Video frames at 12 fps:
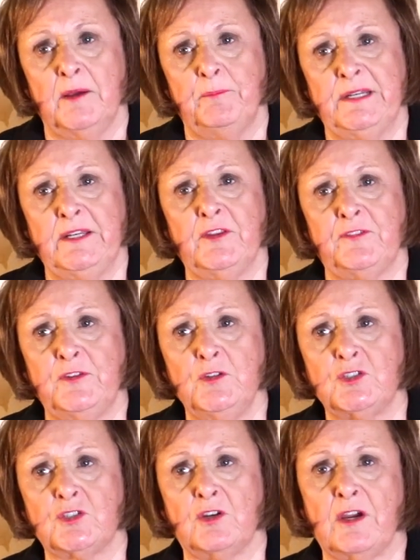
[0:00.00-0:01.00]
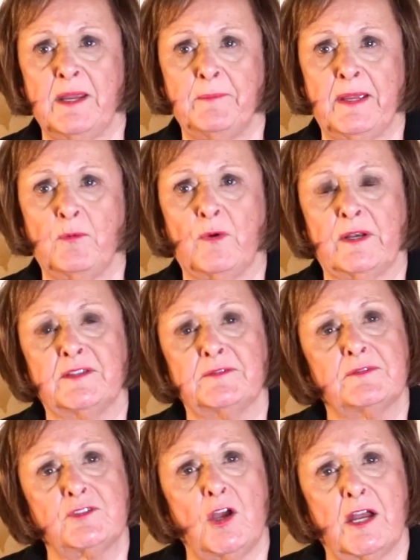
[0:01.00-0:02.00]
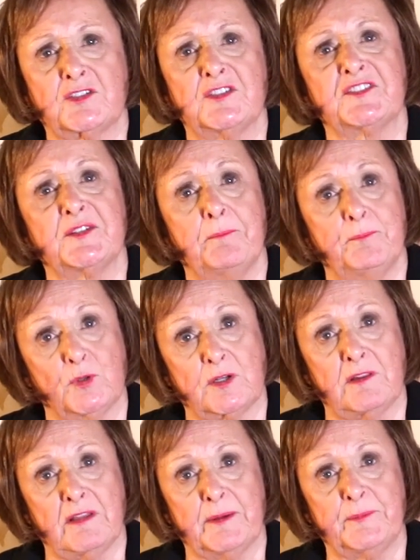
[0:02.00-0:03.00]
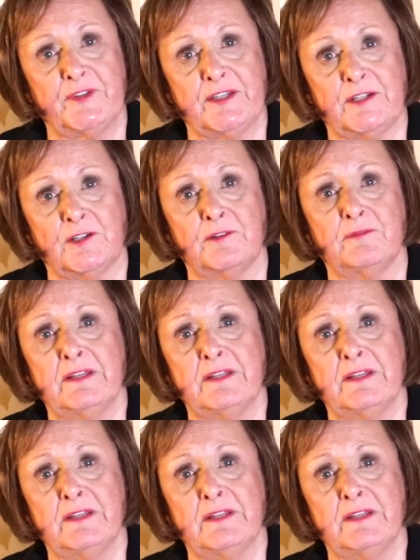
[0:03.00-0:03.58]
But in the future, I might want to talk to some book clubs here